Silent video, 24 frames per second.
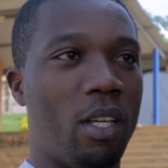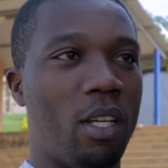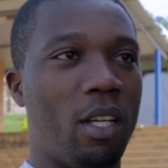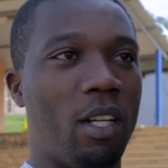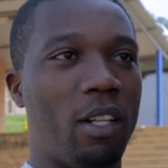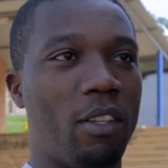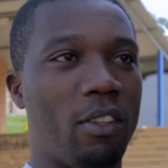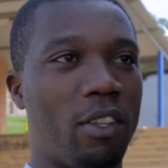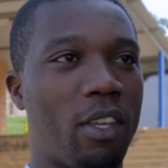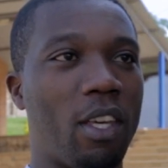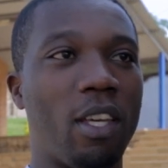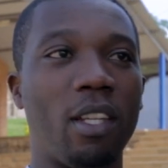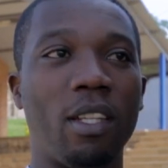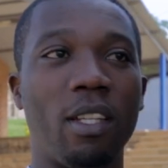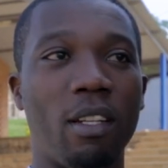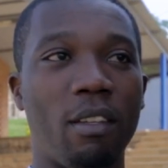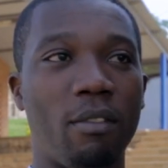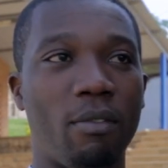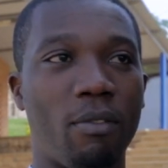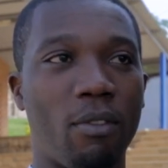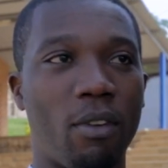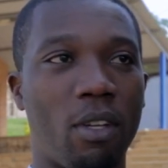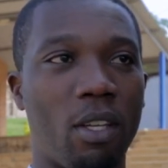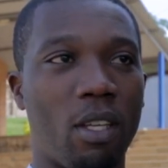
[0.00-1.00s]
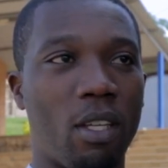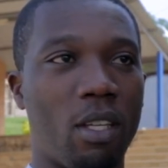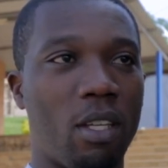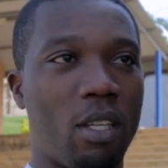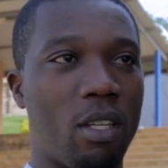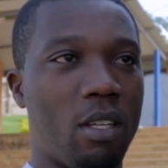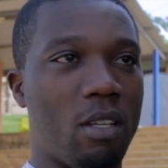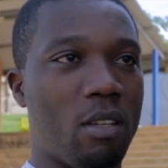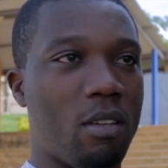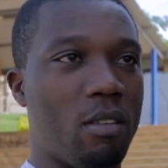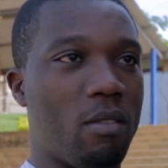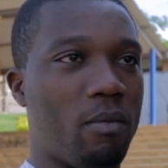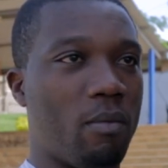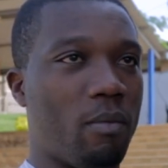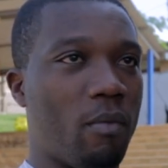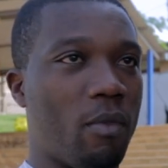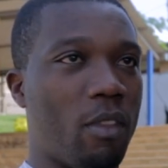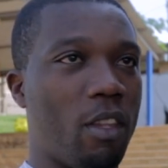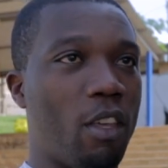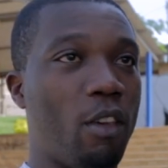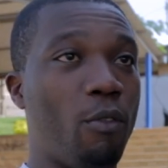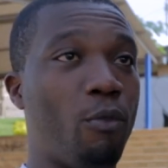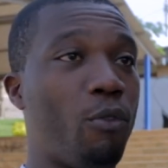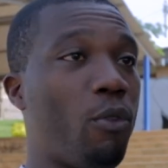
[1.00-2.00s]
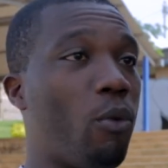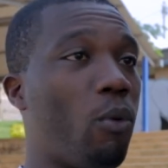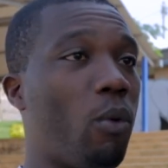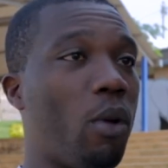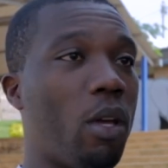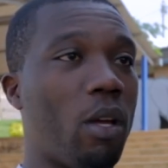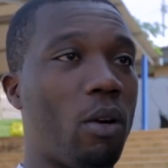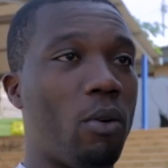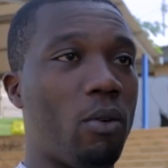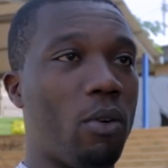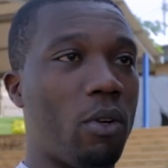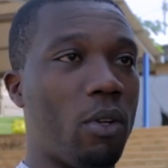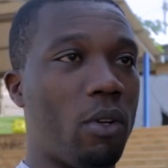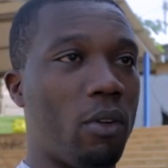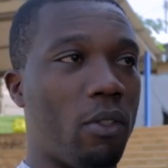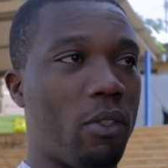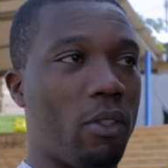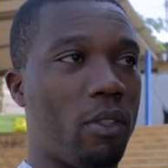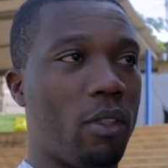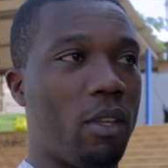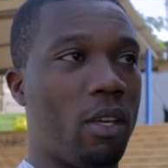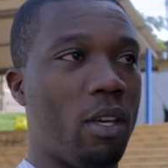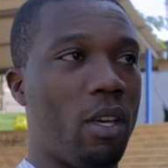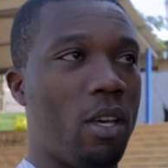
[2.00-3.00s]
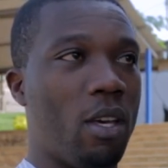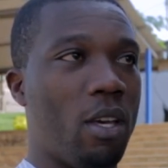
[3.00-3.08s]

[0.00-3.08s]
healthcare delivery uh, everywhere on earth.